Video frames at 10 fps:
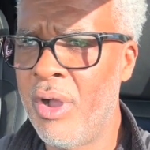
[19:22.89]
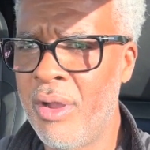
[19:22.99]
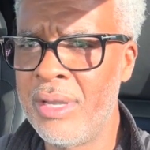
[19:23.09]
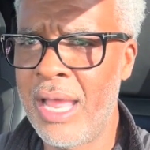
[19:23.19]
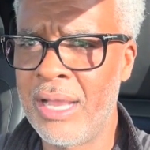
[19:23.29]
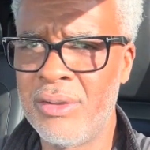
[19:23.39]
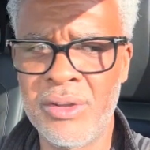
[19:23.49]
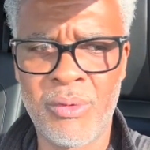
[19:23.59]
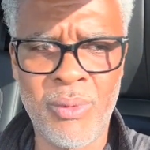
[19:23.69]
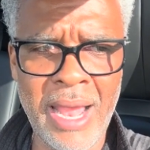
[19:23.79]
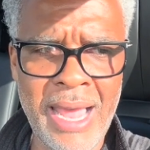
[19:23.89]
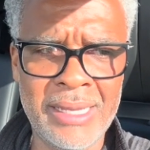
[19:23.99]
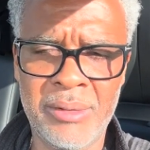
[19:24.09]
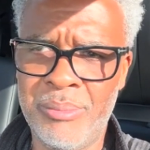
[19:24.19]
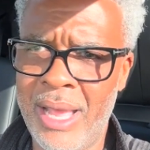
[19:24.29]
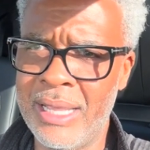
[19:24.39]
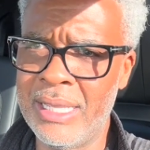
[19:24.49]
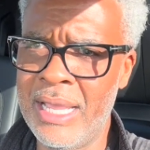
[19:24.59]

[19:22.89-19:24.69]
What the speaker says: are not going to ride the bike